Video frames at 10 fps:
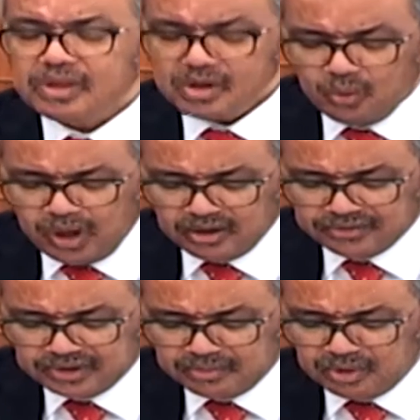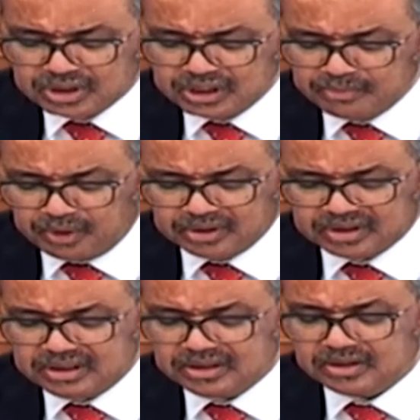One of the most
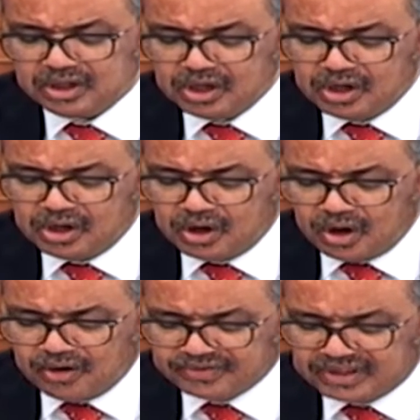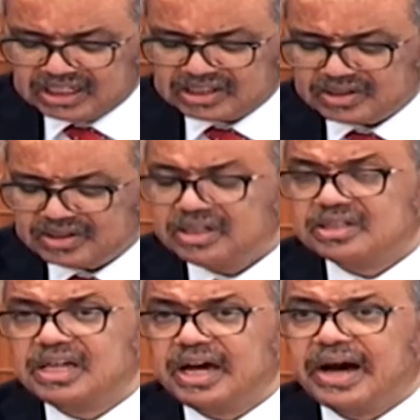important of this is
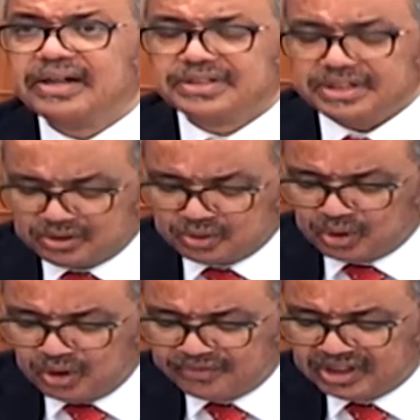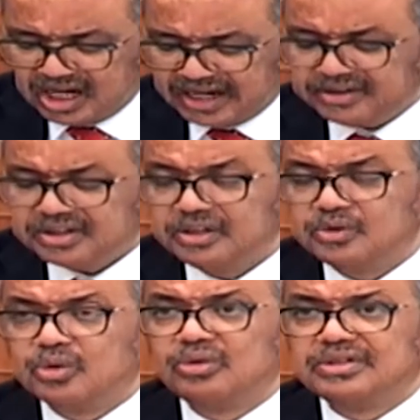the Access to COVID-19
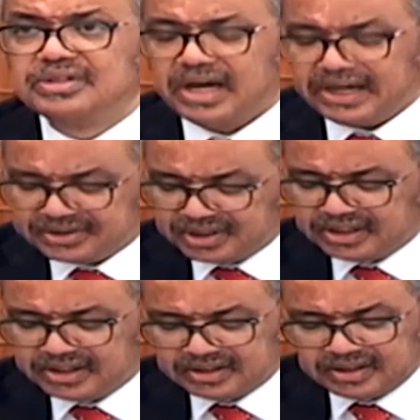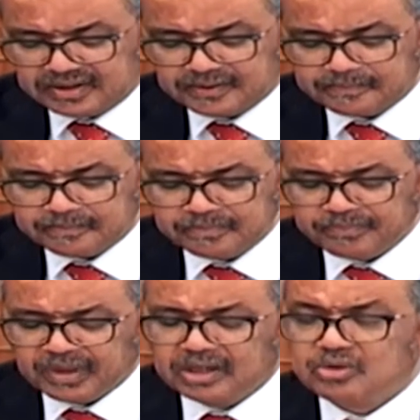Tools Accelerator
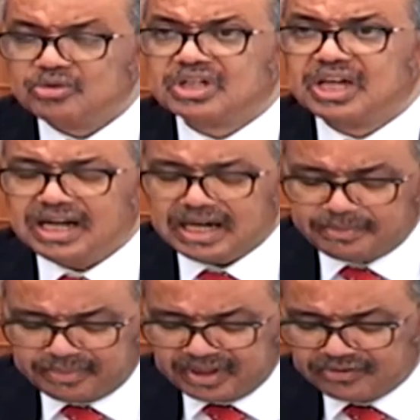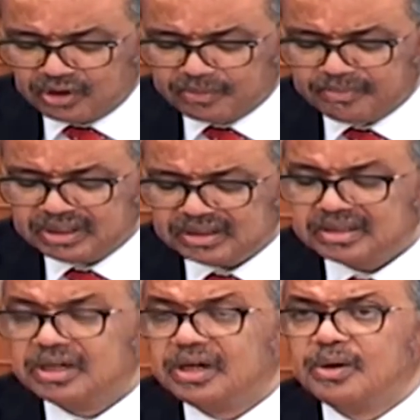to scale up development,
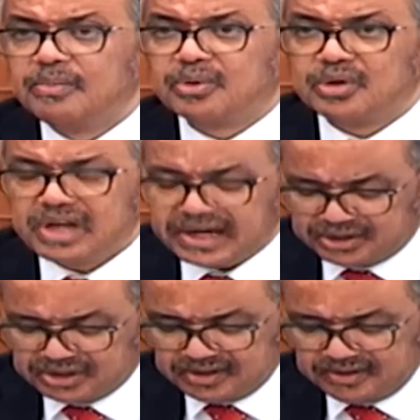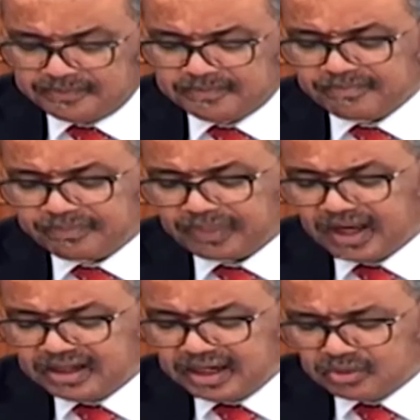production,
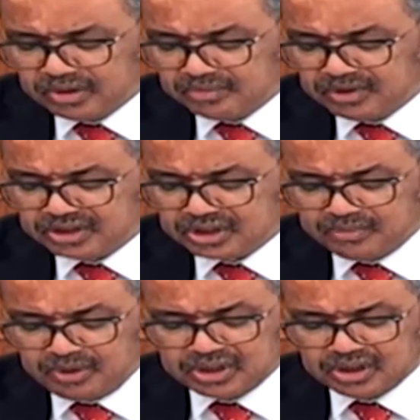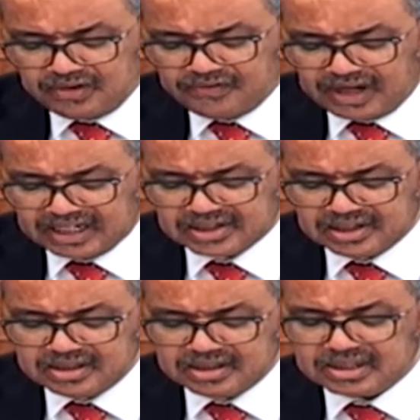and equitable distribution of
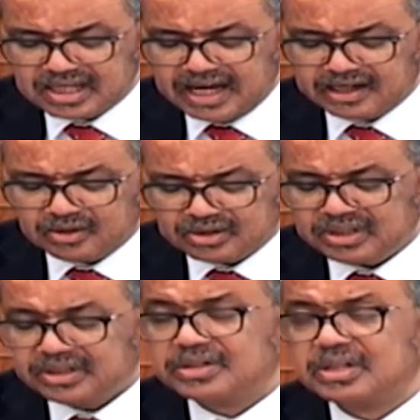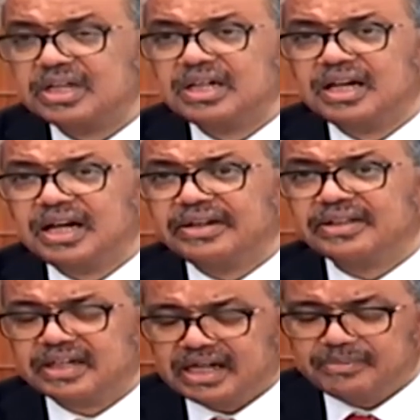vaccines, diagnostics, and
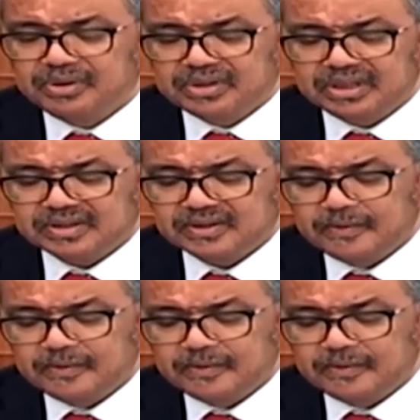therapeutics.